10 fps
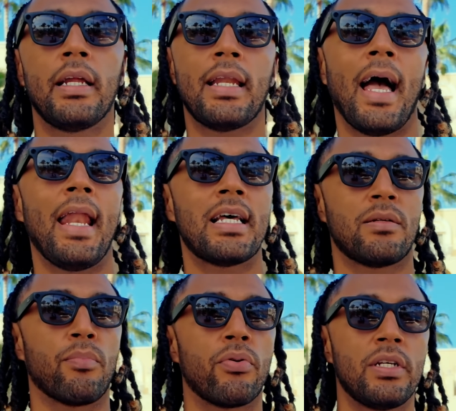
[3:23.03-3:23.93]
not as
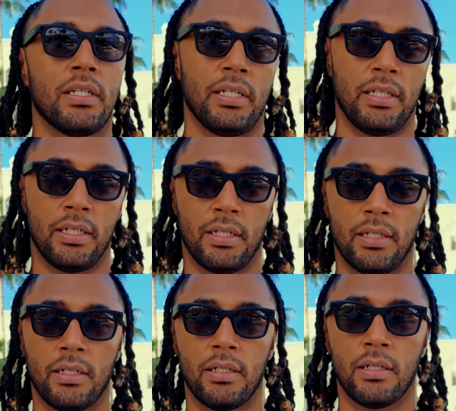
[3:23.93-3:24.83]
a prison,
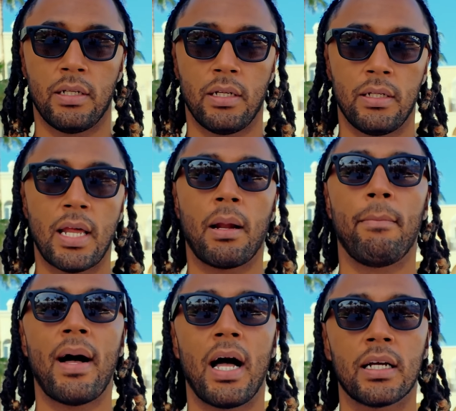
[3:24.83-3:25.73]
not a
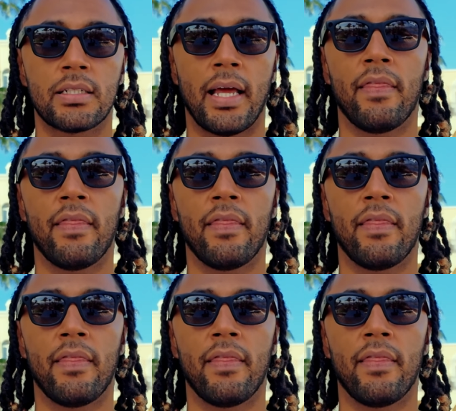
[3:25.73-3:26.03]
box.